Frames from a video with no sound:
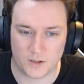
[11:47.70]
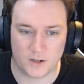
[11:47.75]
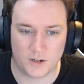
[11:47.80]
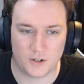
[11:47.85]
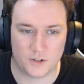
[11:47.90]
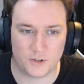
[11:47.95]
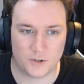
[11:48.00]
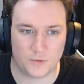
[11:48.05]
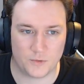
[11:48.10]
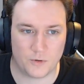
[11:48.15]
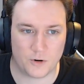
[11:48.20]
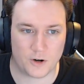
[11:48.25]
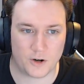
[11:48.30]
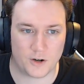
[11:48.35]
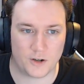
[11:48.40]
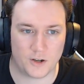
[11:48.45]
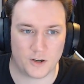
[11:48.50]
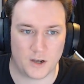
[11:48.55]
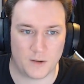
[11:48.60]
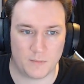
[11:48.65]
Don't worry,
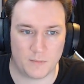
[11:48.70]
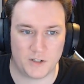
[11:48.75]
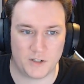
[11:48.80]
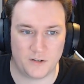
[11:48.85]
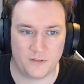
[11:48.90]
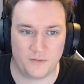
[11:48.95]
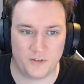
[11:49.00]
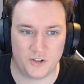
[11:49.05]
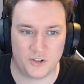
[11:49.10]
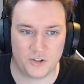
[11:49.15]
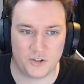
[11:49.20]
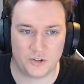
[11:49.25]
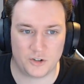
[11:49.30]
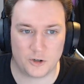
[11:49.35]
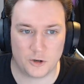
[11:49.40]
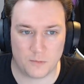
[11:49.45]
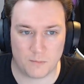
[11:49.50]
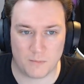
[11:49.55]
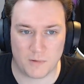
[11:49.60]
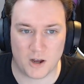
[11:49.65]
I'm a division
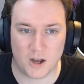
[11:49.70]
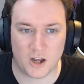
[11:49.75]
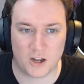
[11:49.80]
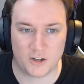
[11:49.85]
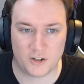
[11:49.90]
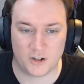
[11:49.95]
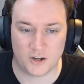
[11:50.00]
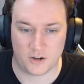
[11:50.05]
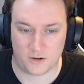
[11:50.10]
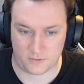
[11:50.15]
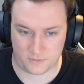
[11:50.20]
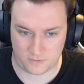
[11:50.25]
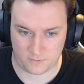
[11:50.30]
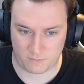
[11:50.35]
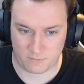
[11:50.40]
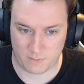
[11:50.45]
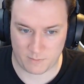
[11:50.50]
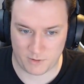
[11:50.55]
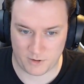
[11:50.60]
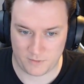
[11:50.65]
commander,
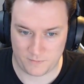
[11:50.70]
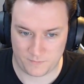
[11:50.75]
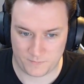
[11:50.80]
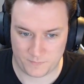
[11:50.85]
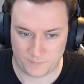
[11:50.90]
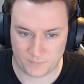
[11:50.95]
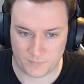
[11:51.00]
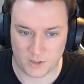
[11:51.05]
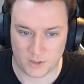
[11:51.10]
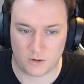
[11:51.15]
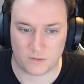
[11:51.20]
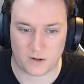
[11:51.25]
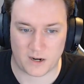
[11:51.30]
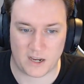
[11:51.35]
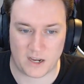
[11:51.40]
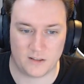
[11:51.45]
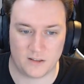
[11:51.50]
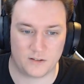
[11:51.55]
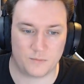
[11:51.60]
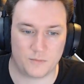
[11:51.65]
remember? I'll
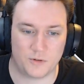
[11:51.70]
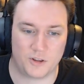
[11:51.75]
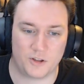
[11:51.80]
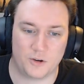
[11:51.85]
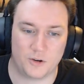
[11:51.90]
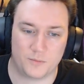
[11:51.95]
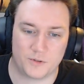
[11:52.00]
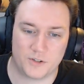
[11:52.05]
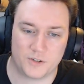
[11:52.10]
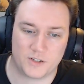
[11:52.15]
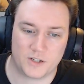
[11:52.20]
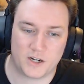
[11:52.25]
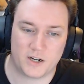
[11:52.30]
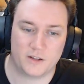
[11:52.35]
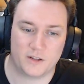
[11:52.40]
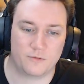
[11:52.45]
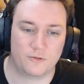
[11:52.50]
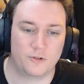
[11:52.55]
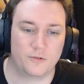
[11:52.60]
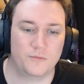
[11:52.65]
gather them on the opposite side of
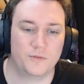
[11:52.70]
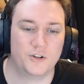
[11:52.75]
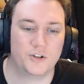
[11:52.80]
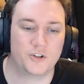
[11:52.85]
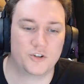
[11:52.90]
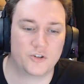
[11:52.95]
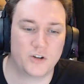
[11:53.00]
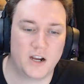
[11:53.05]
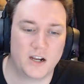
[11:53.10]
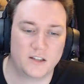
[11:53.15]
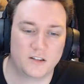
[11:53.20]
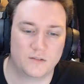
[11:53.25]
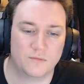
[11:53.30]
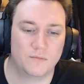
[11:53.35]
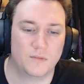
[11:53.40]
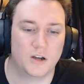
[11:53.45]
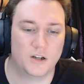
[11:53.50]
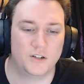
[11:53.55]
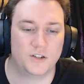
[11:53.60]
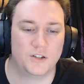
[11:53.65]
the room and distract them
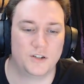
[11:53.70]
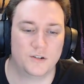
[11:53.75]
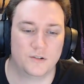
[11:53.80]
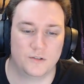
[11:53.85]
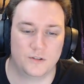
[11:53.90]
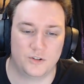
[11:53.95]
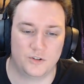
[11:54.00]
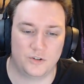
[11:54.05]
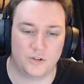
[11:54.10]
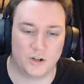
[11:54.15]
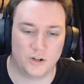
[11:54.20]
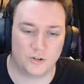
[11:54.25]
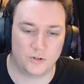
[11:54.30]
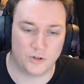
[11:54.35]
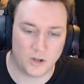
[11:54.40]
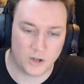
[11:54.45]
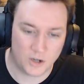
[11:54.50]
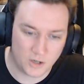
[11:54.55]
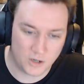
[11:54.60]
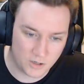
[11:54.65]
until
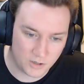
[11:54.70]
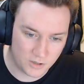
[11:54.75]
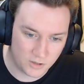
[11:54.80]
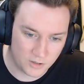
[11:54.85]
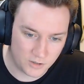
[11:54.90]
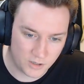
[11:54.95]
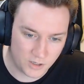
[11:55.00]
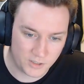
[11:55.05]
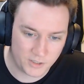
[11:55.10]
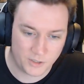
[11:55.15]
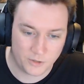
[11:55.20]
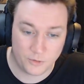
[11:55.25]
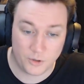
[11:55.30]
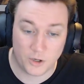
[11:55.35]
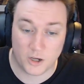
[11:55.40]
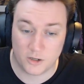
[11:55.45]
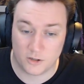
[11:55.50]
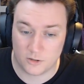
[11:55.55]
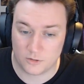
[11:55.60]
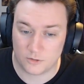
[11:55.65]
you
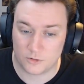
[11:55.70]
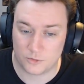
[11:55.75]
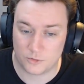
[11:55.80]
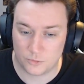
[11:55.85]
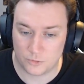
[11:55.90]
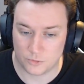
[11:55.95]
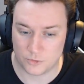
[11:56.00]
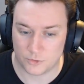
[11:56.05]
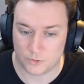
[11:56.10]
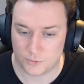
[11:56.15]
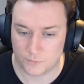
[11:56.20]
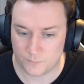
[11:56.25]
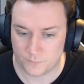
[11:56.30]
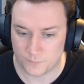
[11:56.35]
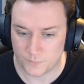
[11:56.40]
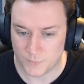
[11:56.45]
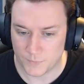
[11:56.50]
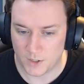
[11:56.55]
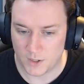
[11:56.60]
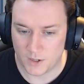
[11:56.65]
unlock the doors.
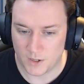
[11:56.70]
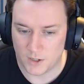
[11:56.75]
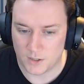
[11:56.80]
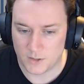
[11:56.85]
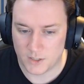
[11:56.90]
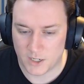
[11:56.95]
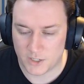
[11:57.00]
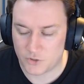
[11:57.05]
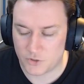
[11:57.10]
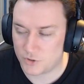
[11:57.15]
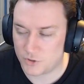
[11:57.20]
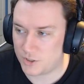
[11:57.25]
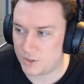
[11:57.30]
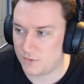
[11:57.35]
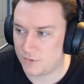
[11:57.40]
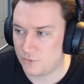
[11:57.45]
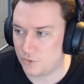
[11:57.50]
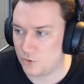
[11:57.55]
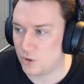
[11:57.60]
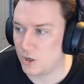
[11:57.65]
That should
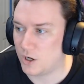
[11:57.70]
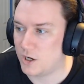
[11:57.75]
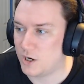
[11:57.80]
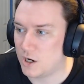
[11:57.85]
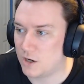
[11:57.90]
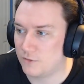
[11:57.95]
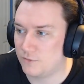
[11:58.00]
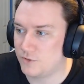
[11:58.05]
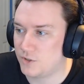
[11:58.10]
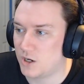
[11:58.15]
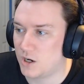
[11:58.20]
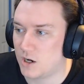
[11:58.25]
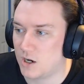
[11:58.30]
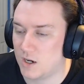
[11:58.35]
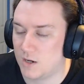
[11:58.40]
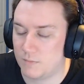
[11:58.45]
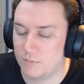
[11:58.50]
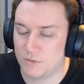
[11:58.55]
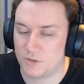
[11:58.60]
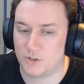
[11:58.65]
give you enough
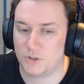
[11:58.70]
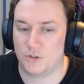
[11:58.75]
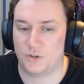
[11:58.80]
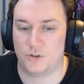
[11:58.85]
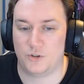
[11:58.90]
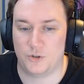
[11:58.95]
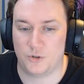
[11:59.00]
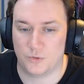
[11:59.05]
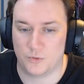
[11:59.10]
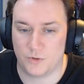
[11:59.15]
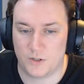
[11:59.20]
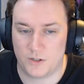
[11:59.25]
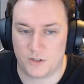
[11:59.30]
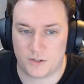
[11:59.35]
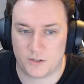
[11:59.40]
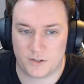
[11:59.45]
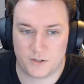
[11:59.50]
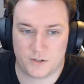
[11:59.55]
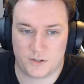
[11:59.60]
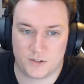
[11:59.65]
time to do
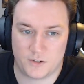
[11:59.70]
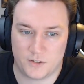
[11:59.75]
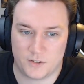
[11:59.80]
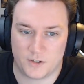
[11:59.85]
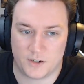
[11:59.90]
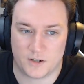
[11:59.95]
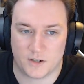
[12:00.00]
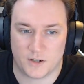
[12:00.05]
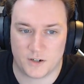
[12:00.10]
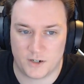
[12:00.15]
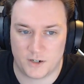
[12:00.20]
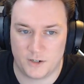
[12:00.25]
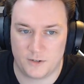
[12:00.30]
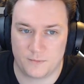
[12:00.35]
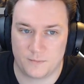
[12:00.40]
it. Okay.